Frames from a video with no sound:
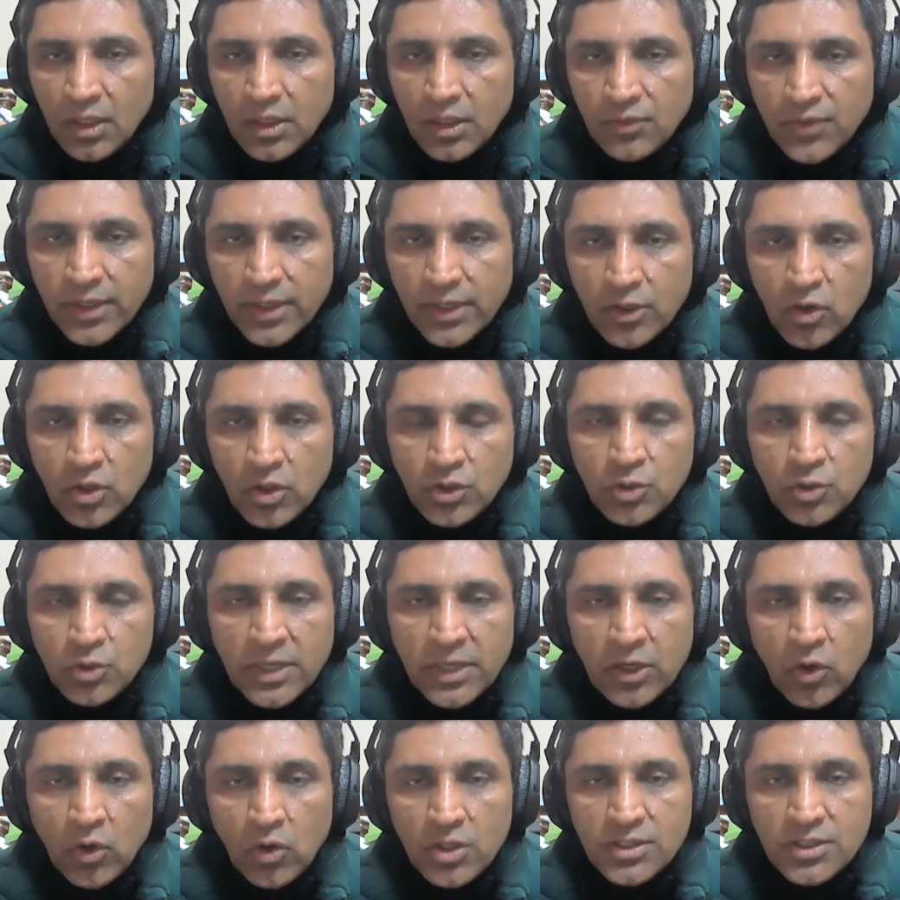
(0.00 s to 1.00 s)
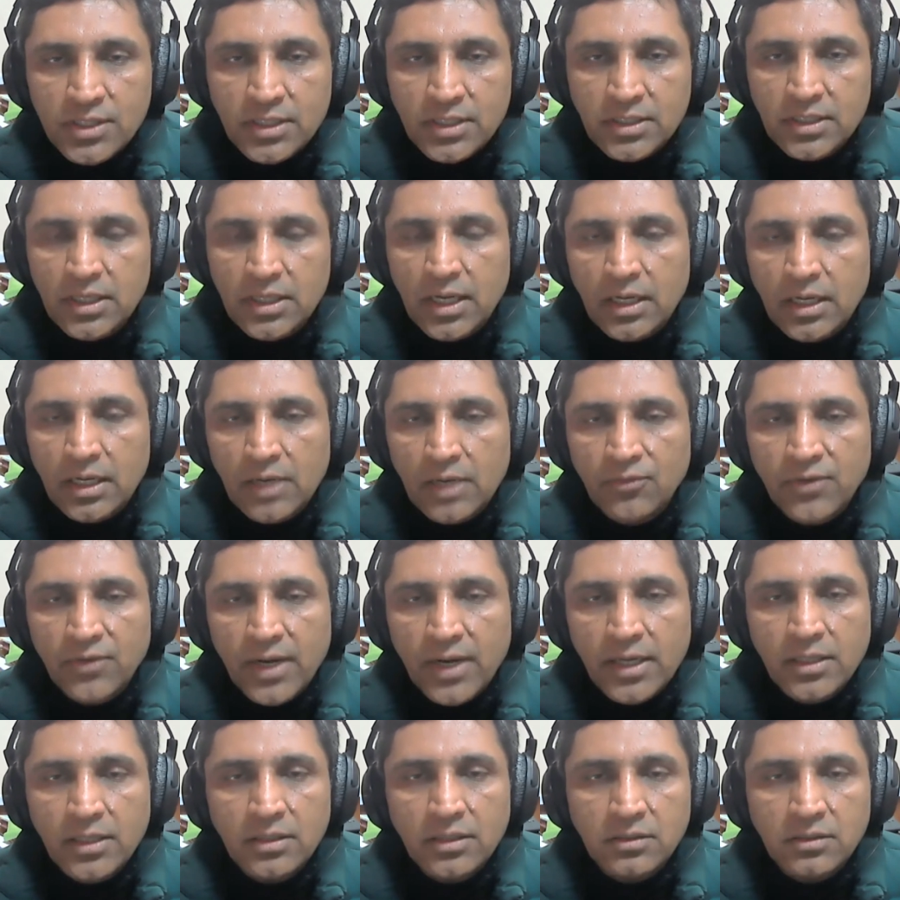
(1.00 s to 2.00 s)
if I go to my old city and I
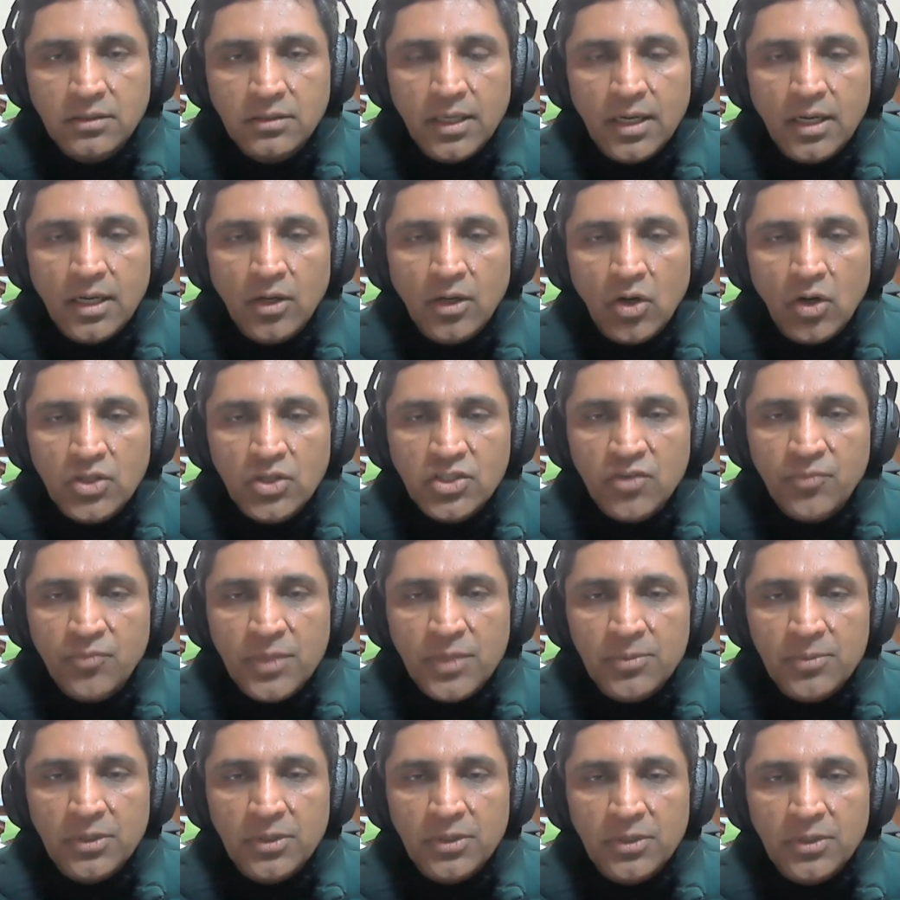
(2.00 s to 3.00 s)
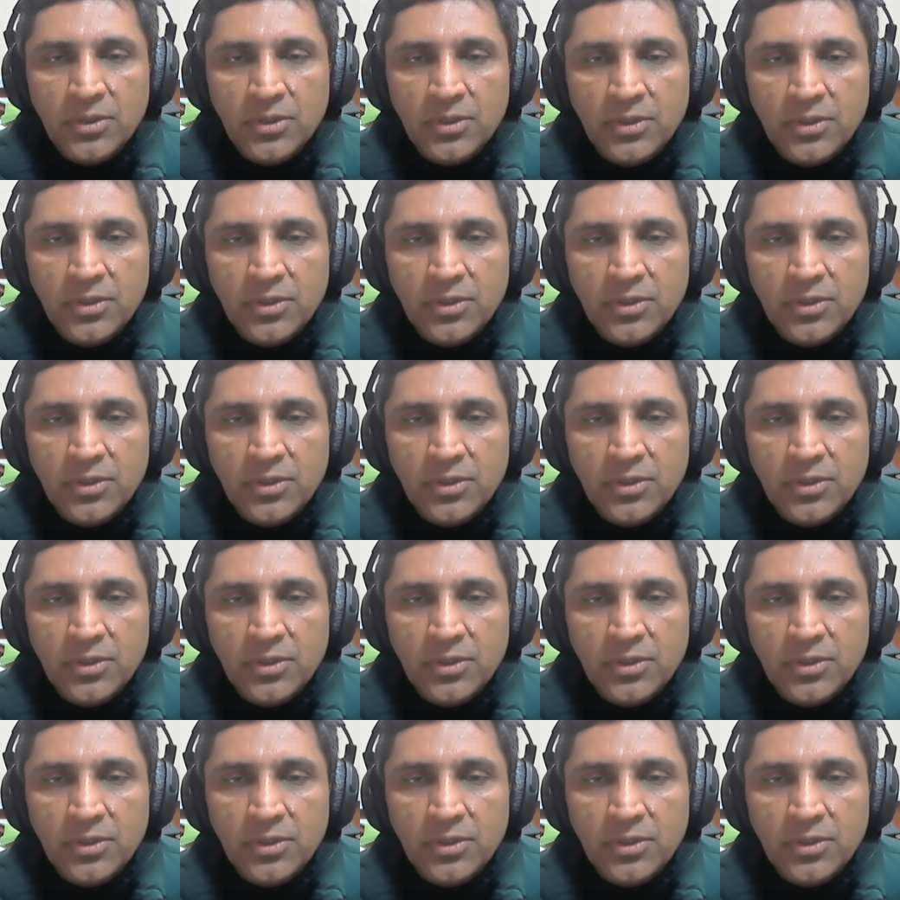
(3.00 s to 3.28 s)
find there are lots of people